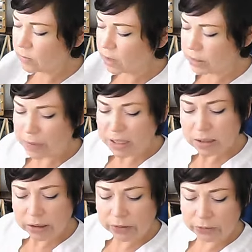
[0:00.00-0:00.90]
It's
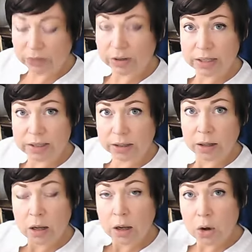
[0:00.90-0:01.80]
basically free writing.
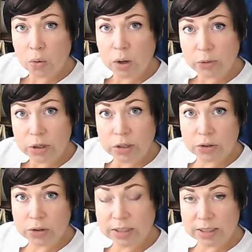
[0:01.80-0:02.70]
What I'm going
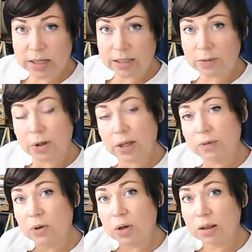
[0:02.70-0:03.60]
to do today is I'm going to
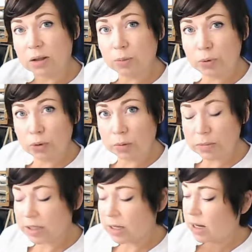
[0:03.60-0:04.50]
give you a little
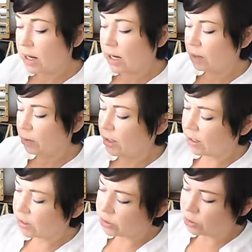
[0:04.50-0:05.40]
prompt and I'm to
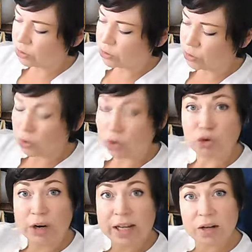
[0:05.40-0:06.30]
ask you to
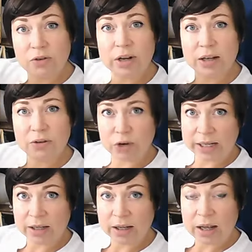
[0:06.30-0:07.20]
write and write and
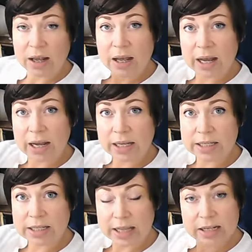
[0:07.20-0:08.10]
write,
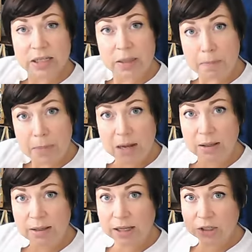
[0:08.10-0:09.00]
and that's the main
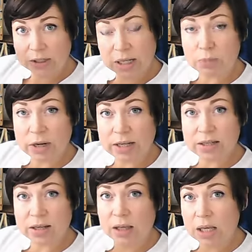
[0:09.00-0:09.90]
thing. Just keep
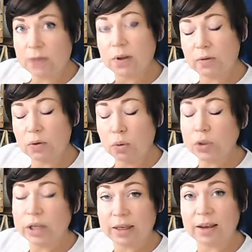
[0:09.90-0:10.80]
writing, even if the
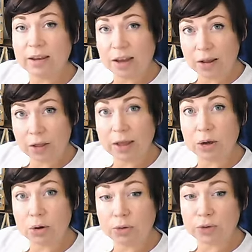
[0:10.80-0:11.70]
only thing you can
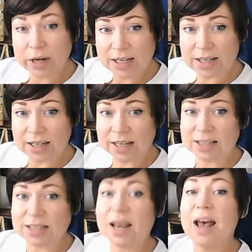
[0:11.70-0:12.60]
think of writing
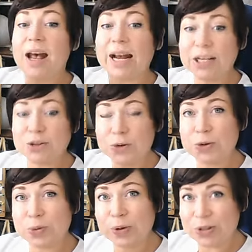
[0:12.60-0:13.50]
is I don't
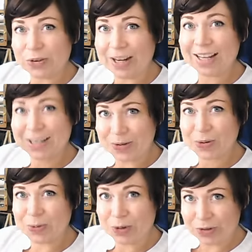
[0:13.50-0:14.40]
know what to write, I don't
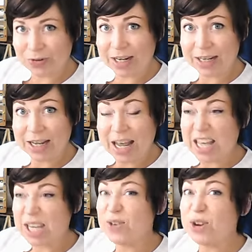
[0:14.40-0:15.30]
know what to write.
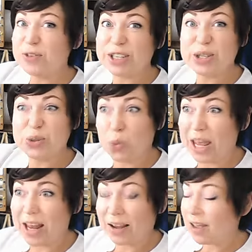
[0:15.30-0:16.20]
Even if it's
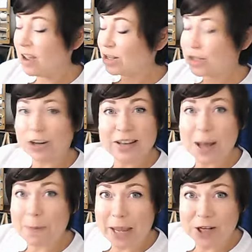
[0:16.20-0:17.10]
swearing, turn
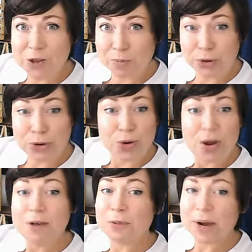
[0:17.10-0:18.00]
that page blue,
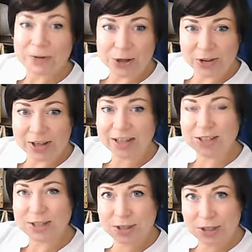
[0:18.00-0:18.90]
whatever you like,
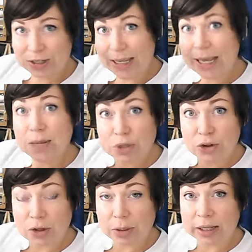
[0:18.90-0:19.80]
just keep
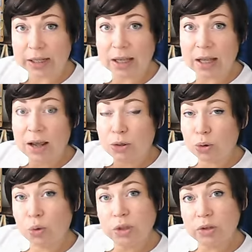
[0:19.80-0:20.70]
scribbling. The
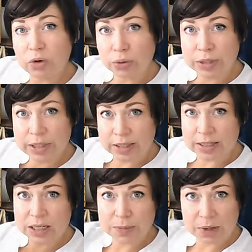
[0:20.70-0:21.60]
only rule to the
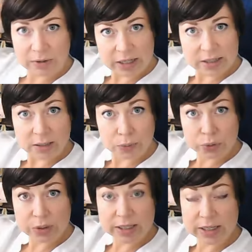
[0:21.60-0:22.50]
6-minute writing
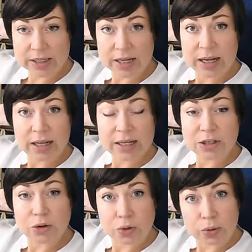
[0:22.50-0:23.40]
process is
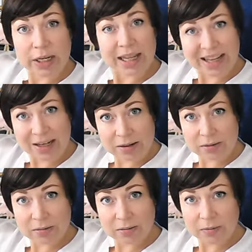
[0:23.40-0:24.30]
don't edit,
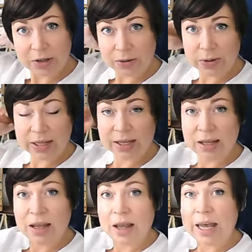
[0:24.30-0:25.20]
okay?
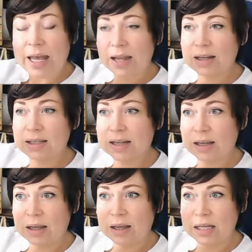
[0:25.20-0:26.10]

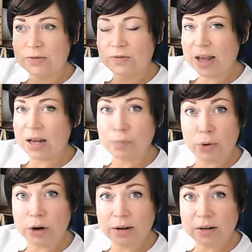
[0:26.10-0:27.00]
Editing is very
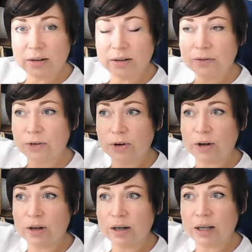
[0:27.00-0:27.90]
important
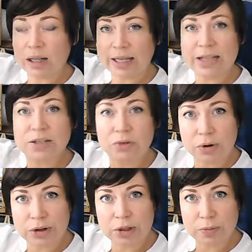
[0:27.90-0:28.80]
for later
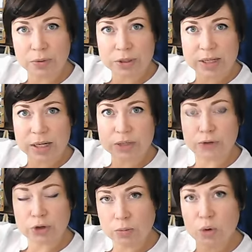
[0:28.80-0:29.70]
on in the process.
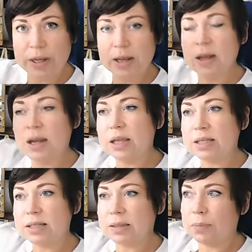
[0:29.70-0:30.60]
For the moment,
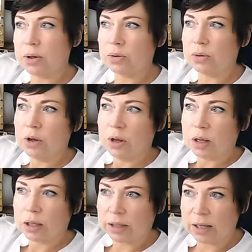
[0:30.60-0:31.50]
this is about
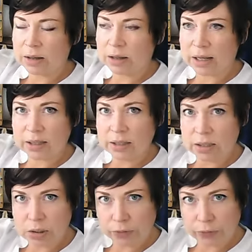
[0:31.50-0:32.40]
letting the
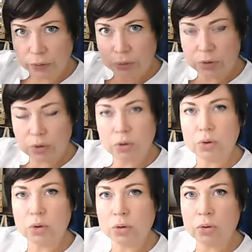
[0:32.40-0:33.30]
ideas flow through
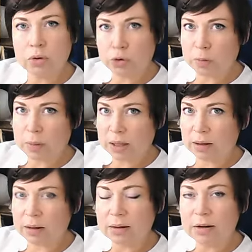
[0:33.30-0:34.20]
you, through the
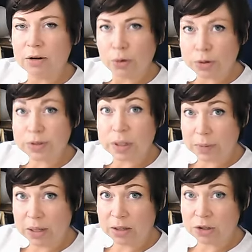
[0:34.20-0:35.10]
pen, onto the
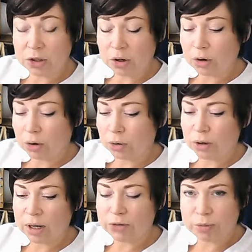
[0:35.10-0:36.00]
page.
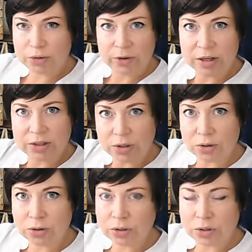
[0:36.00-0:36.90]
Or if you prefer to
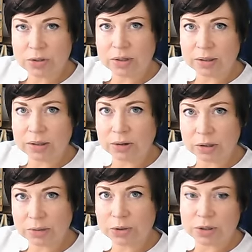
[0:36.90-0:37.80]
use your
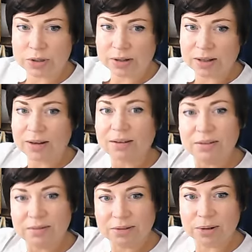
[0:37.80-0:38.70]
computer, then,
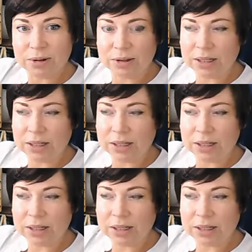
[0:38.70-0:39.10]
or